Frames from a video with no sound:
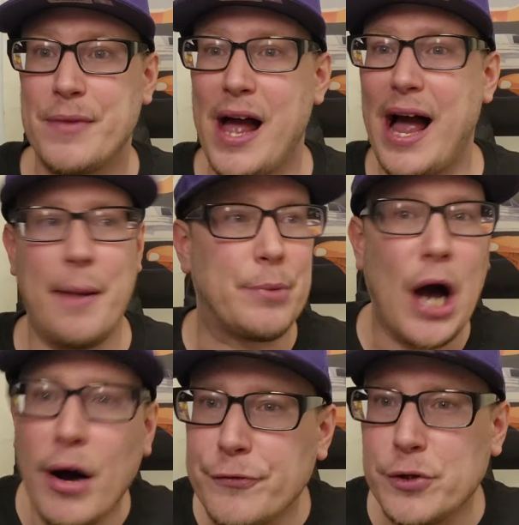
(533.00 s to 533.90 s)
I'm
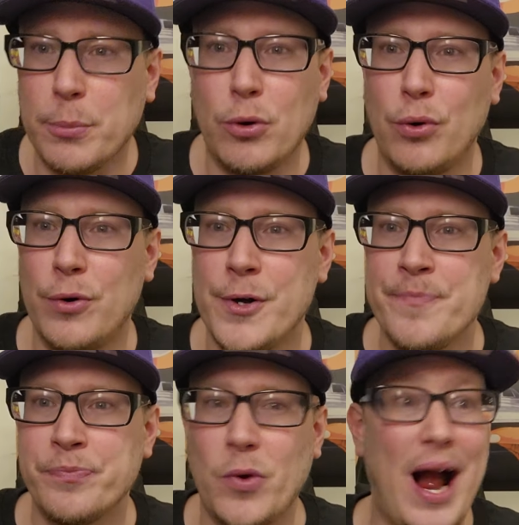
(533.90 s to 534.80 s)
comfortable.
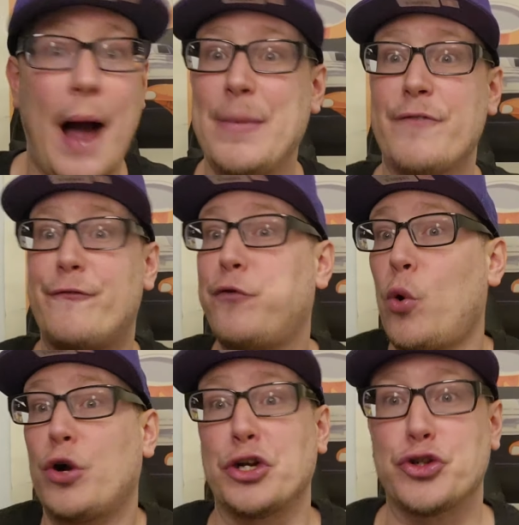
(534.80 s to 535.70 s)
I'm in
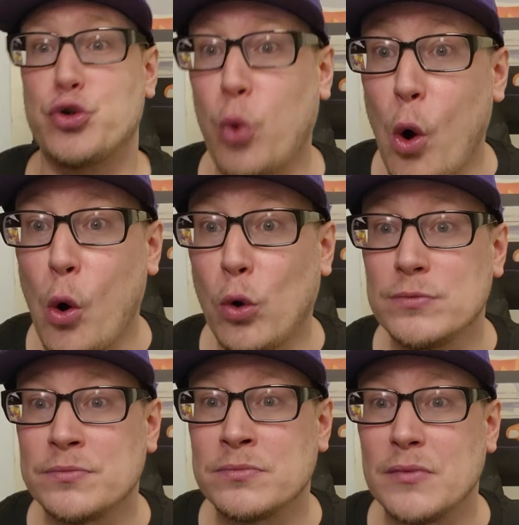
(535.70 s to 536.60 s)
full
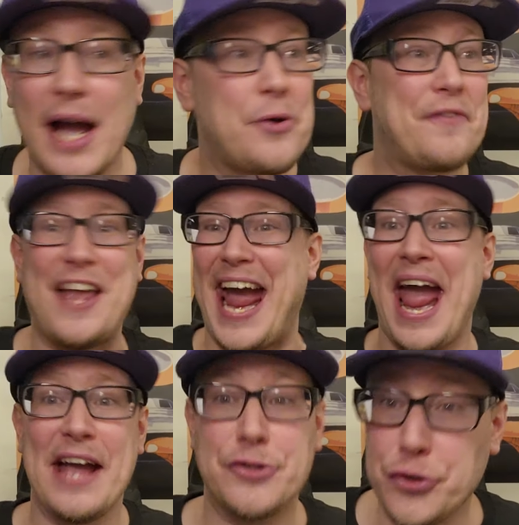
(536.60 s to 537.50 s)
control. I don't have to
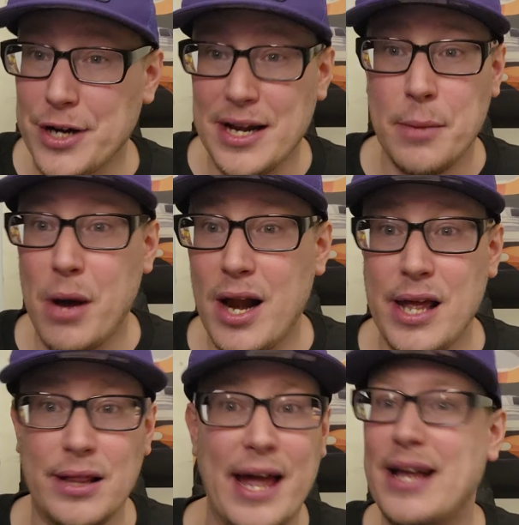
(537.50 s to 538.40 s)
answer to
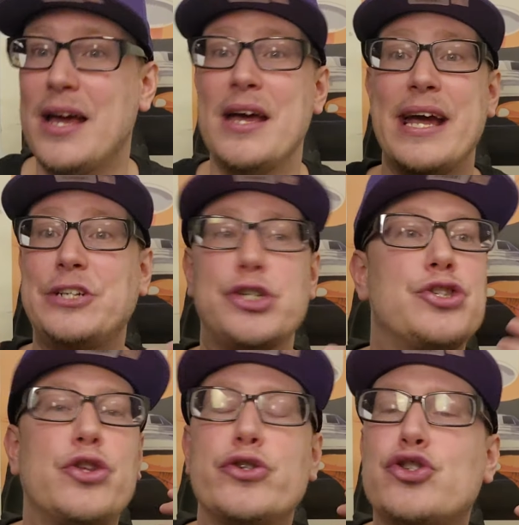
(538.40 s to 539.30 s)
anybody. Like, it's
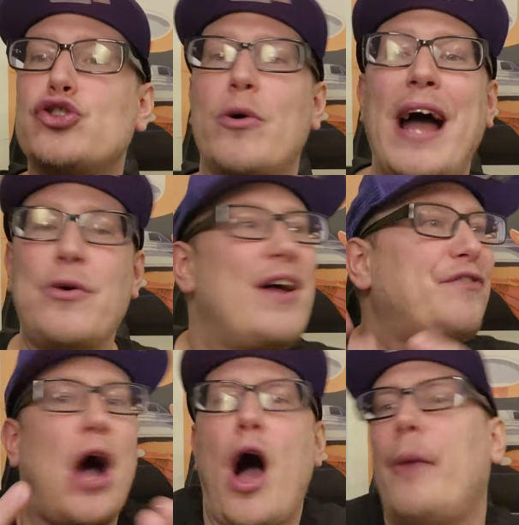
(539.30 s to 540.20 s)
just, there's so, I don't have
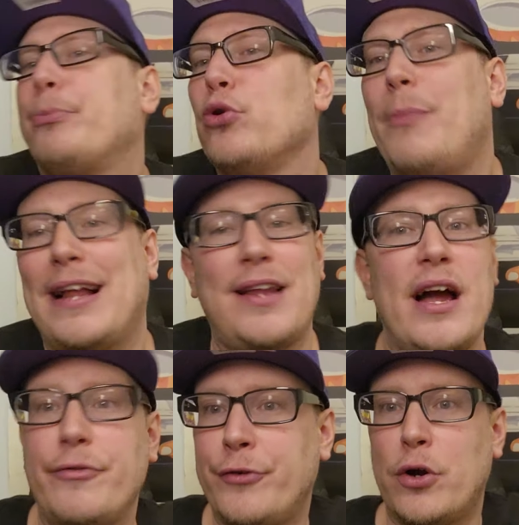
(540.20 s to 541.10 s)
to uproot my
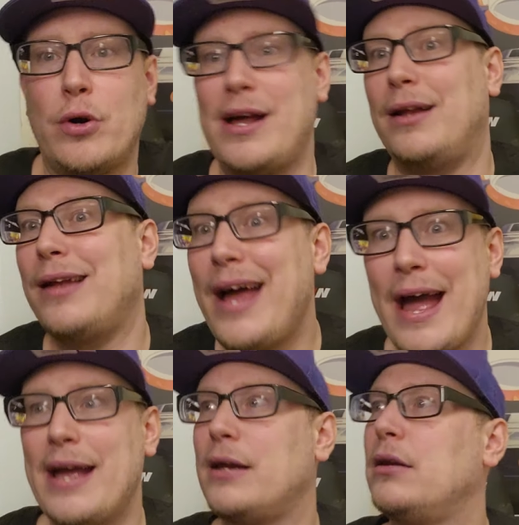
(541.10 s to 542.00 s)
life and go to
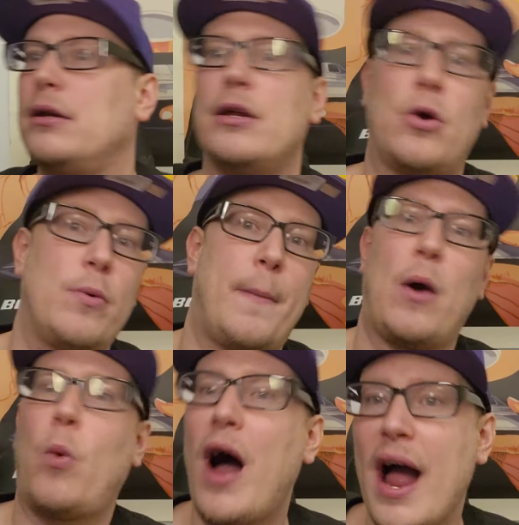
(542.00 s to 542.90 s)
LA and, you know,
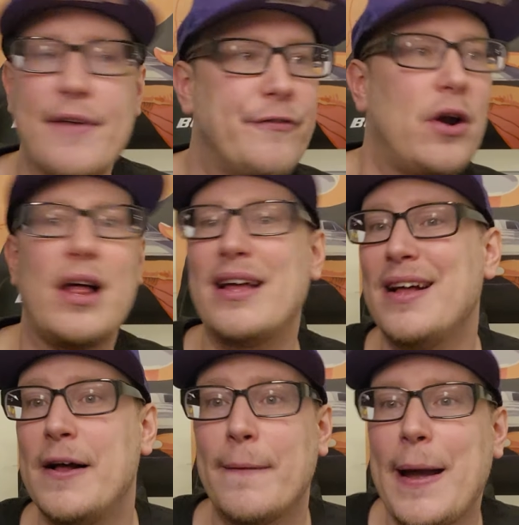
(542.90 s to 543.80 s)
my wife and all that.
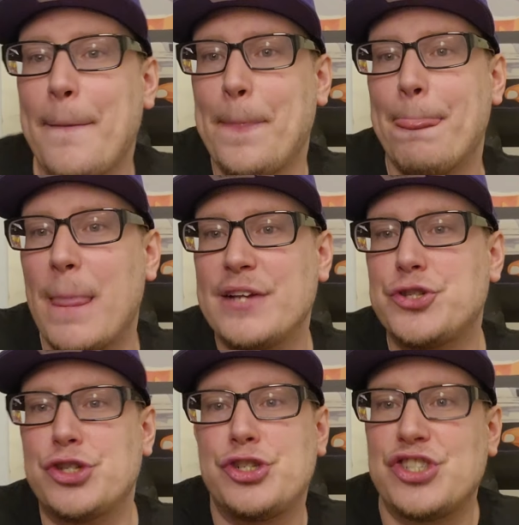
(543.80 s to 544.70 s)
Like,
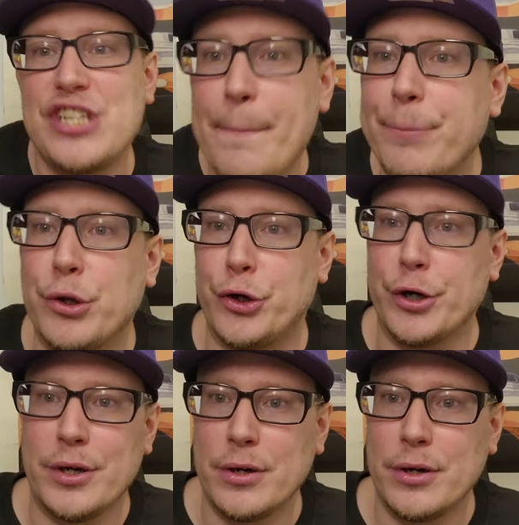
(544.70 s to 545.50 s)
it's just simpler.